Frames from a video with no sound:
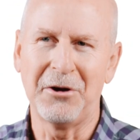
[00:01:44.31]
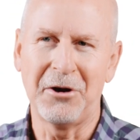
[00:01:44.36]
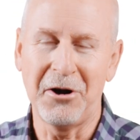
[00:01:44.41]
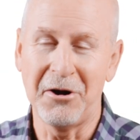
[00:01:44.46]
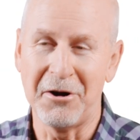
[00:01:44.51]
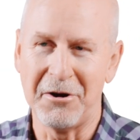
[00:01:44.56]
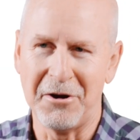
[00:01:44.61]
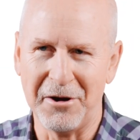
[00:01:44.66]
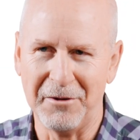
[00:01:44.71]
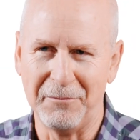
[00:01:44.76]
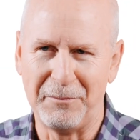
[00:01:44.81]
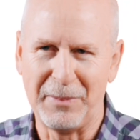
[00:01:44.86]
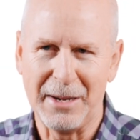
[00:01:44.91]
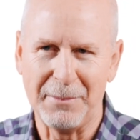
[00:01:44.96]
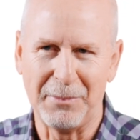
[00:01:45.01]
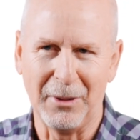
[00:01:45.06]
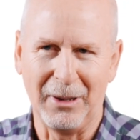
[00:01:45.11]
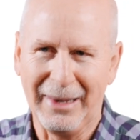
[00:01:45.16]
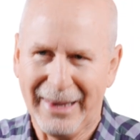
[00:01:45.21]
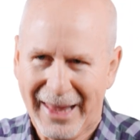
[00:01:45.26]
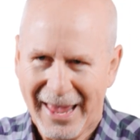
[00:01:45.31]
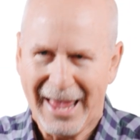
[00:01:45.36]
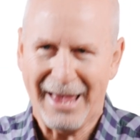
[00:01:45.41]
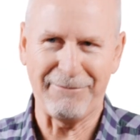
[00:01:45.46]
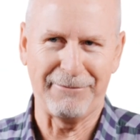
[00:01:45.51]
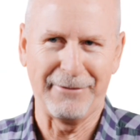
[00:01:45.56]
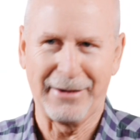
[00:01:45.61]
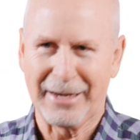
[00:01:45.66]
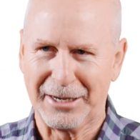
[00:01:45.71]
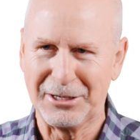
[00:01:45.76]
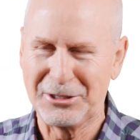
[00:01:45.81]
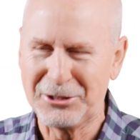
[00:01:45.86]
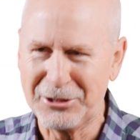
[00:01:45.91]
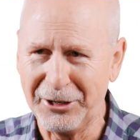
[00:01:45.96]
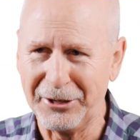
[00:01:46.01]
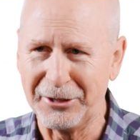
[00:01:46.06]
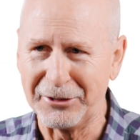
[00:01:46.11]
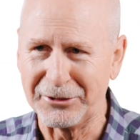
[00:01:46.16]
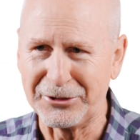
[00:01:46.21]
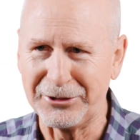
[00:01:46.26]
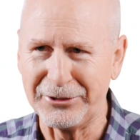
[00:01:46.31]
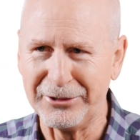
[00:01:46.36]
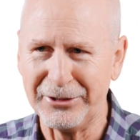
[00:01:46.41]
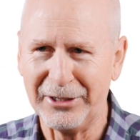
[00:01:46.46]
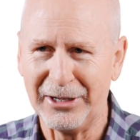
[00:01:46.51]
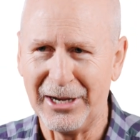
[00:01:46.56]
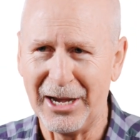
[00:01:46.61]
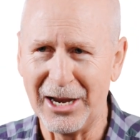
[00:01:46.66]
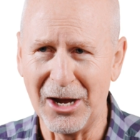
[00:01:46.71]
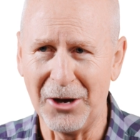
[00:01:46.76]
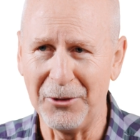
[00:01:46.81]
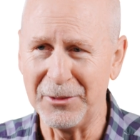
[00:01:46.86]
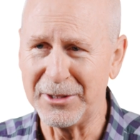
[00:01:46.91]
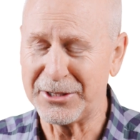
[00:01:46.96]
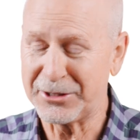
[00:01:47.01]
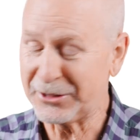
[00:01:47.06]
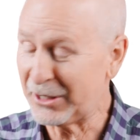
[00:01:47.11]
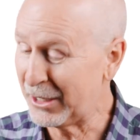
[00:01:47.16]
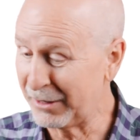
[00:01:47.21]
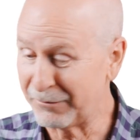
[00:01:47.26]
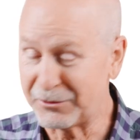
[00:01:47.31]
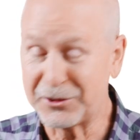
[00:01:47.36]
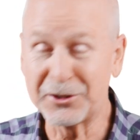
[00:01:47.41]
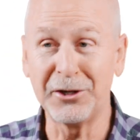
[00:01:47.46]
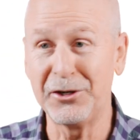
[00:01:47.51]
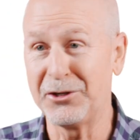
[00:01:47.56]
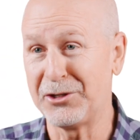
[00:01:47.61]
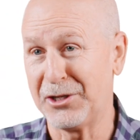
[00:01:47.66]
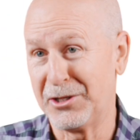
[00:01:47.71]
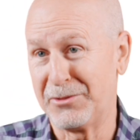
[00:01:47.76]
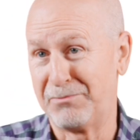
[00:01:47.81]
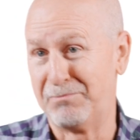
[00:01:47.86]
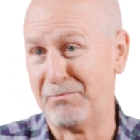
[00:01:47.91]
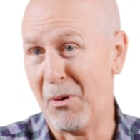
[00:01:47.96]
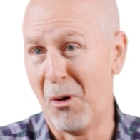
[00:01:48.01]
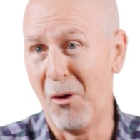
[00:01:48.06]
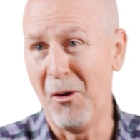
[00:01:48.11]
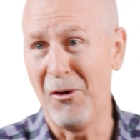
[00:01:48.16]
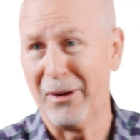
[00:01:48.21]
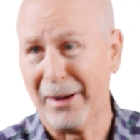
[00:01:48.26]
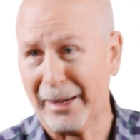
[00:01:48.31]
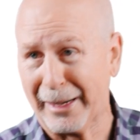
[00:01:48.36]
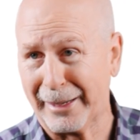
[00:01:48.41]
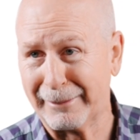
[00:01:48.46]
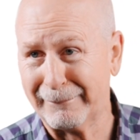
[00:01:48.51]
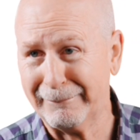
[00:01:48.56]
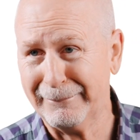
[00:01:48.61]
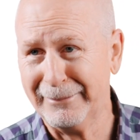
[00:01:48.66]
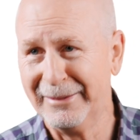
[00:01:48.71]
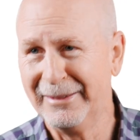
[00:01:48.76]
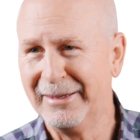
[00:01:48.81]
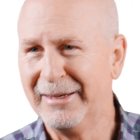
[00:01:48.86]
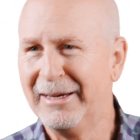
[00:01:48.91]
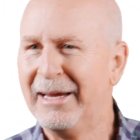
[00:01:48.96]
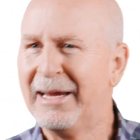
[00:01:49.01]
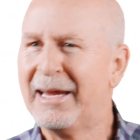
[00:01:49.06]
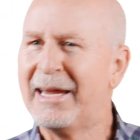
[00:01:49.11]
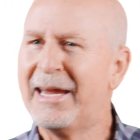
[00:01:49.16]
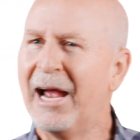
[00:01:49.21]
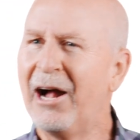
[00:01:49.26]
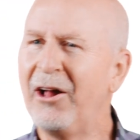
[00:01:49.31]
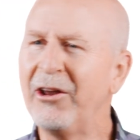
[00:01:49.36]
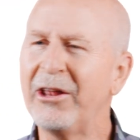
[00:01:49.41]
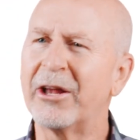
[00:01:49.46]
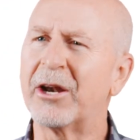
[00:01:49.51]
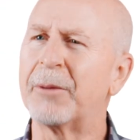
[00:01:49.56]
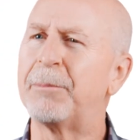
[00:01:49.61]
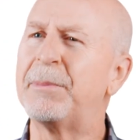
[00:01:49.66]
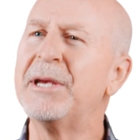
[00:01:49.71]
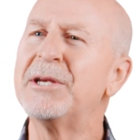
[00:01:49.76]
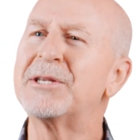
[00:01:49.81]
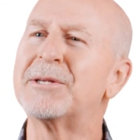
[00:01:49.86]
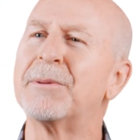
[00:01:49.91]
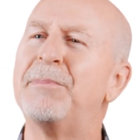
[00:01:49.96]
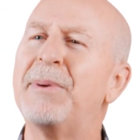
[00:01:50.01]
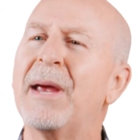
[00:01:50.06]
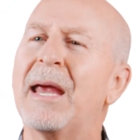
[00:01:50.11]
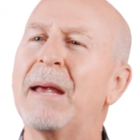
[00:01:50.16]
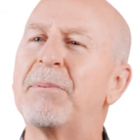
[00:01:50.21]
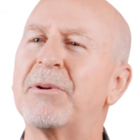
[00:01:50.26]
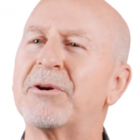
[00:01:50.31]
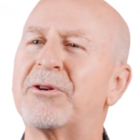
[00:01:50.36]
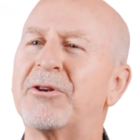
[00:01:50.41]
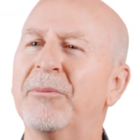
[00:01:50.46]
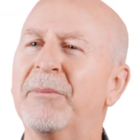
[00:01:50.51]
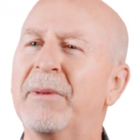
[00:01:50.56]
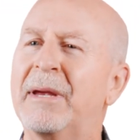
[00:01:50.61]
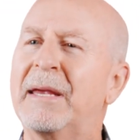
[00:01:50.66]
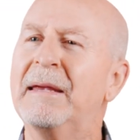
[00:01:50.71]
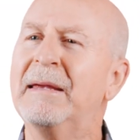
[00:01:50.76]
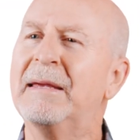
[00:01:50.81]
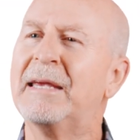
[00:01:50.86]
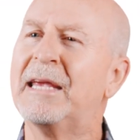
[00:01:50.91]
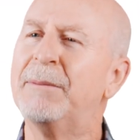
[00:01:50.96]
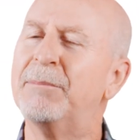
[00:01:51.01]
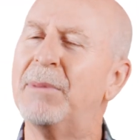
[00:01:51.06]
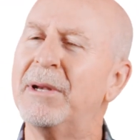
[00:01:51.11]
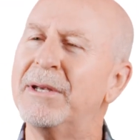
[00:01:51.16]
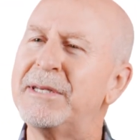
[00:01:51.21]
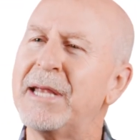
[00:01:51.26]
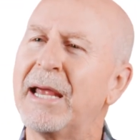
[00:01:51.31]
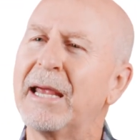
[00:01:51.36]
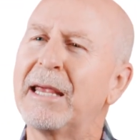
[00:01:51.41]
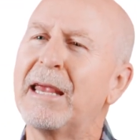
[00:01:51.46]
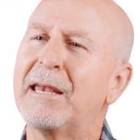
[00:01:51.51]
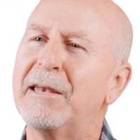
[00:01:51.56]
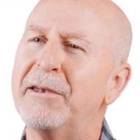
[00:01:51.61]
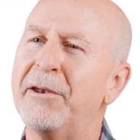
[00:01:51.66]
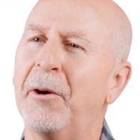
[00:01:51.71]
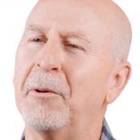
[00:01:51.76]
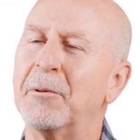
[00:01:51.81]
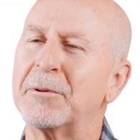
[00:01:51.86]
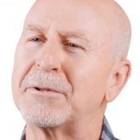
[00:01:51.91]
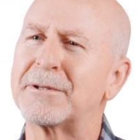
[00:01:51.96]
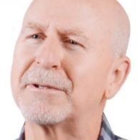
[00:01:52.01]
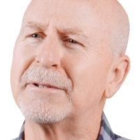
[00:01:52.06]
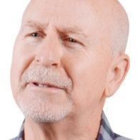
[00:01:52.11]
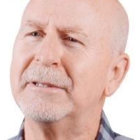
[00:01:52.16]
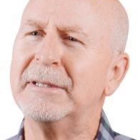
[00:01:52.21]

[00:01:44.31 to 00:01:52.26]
heard of people laughing in church. I always thought of church as boring. He held out a piece of paper to me. He'd been taking notes.